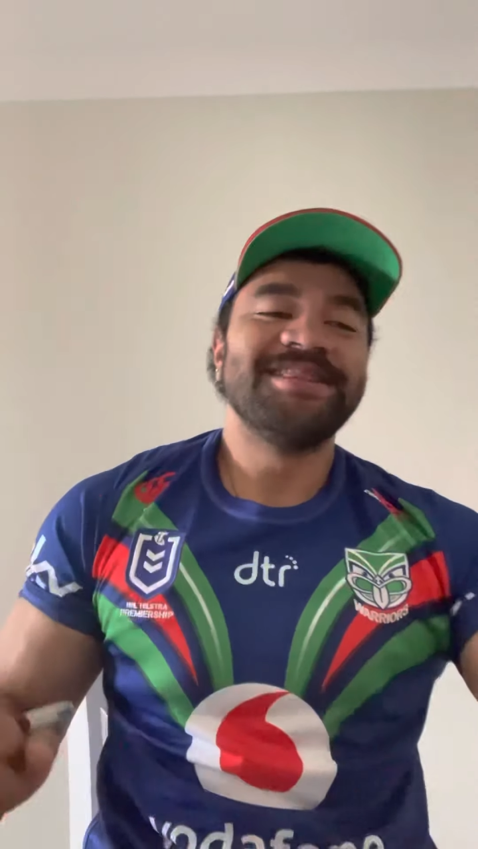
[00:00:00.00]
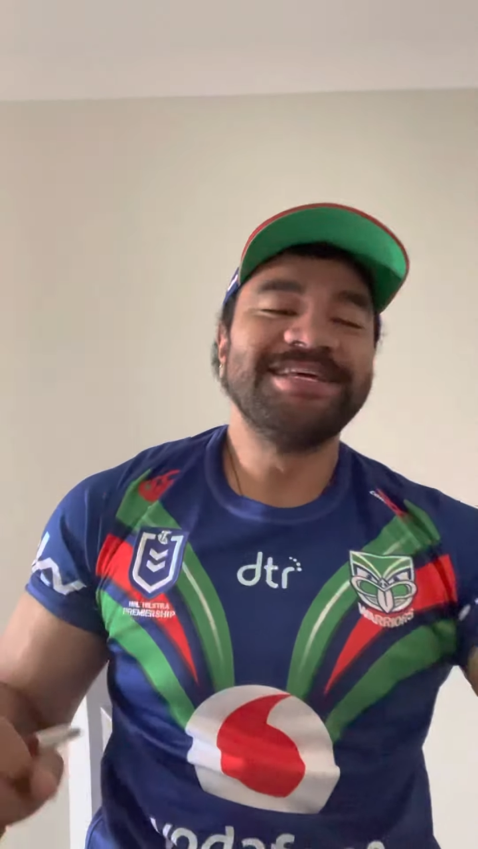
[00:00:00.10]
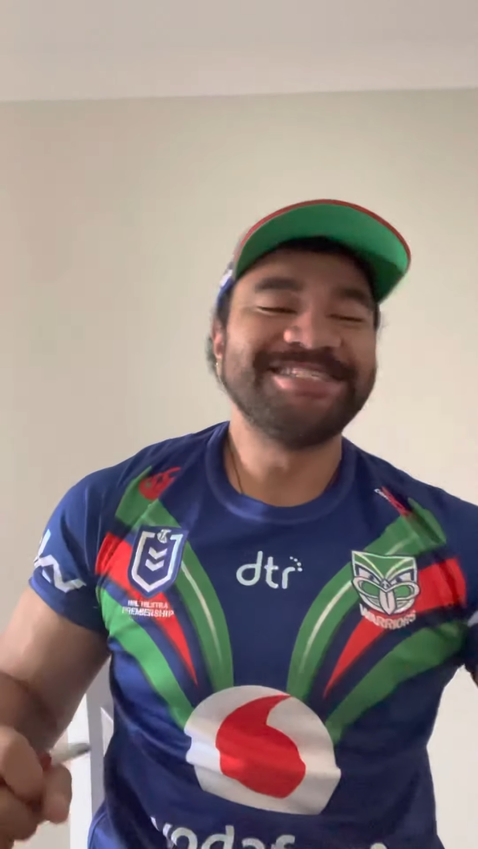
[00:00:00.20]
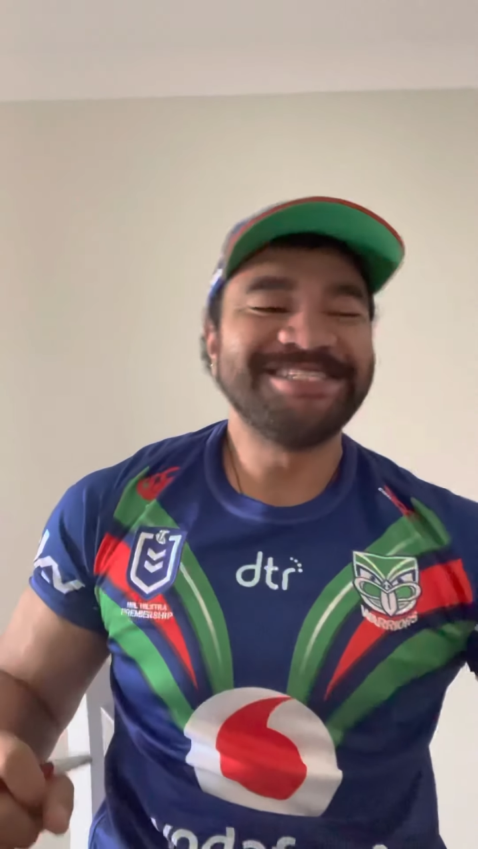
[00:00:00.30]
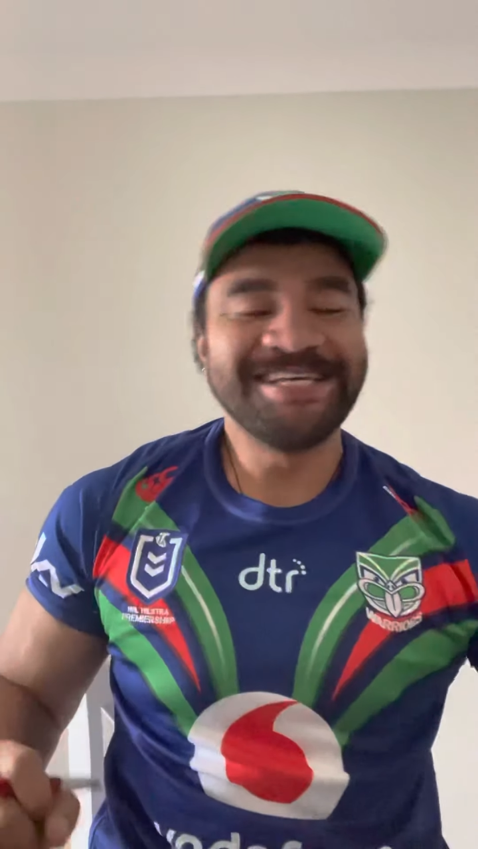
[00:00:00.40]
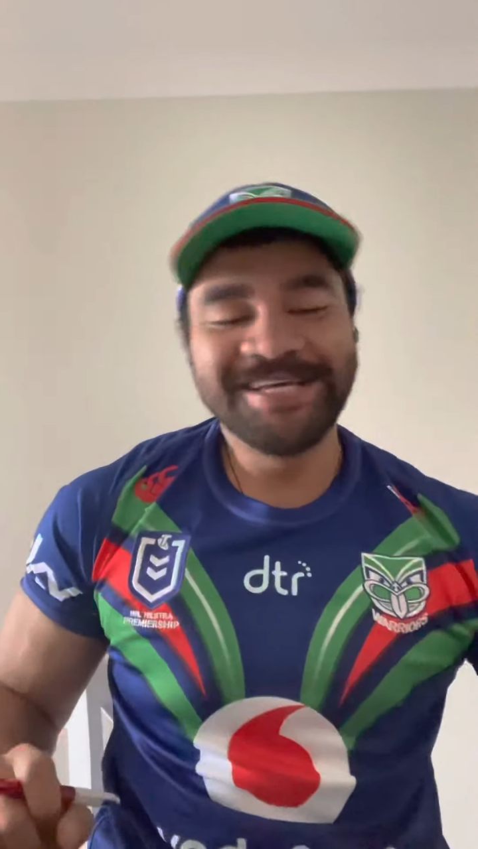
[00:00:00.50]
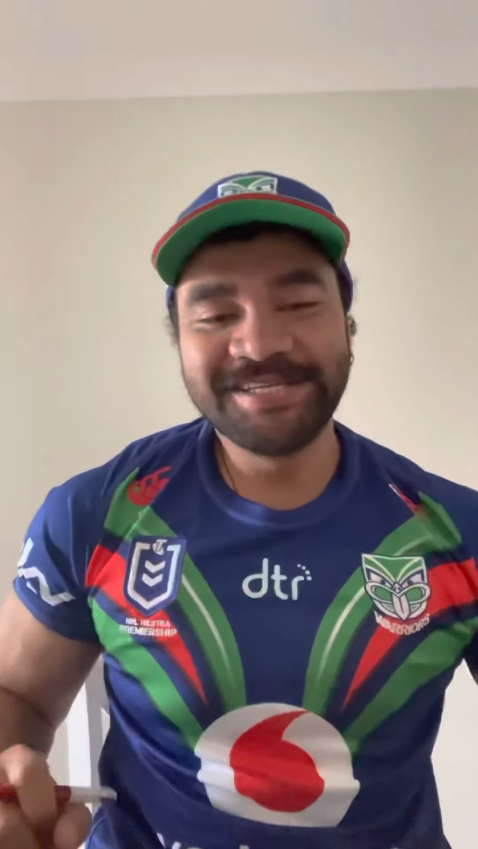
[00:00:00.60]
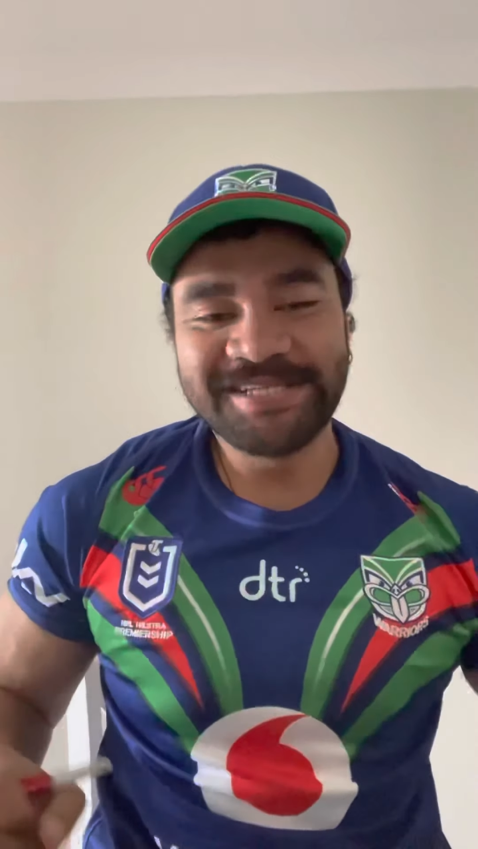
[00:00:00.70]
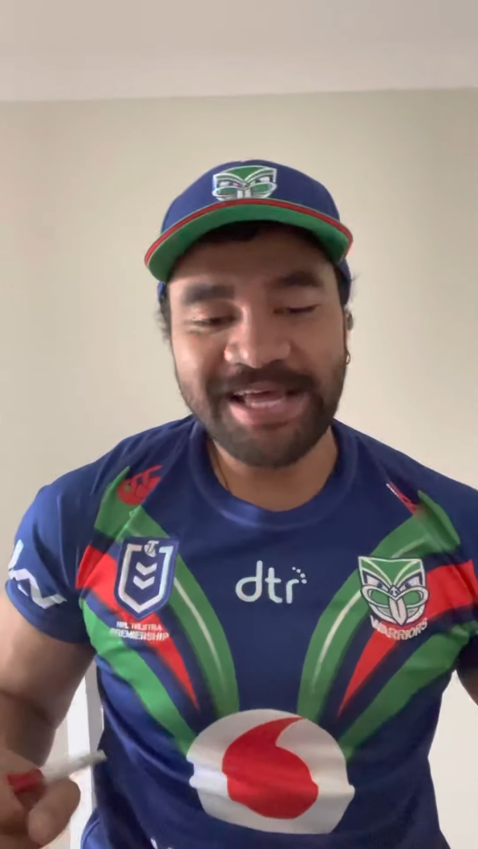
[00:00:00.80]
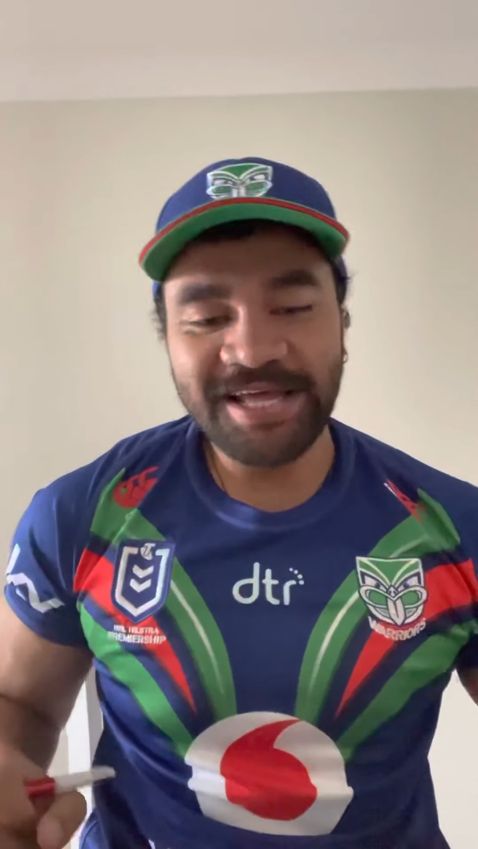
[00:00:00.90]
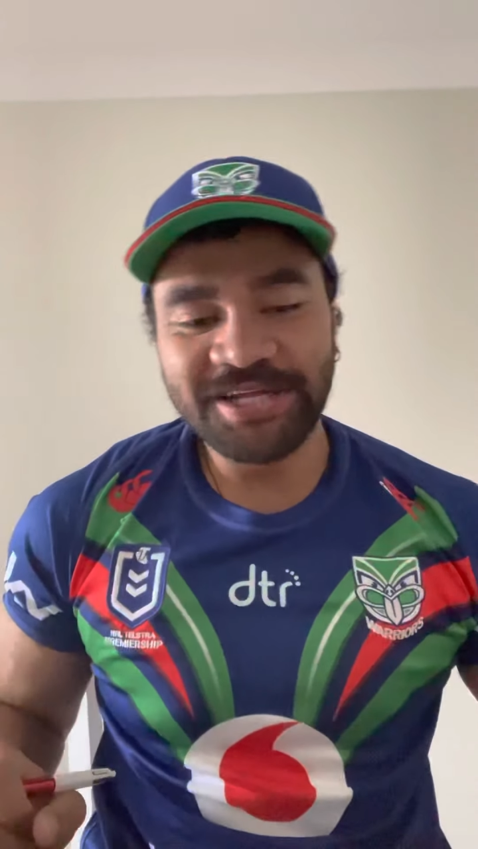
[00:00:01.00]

This is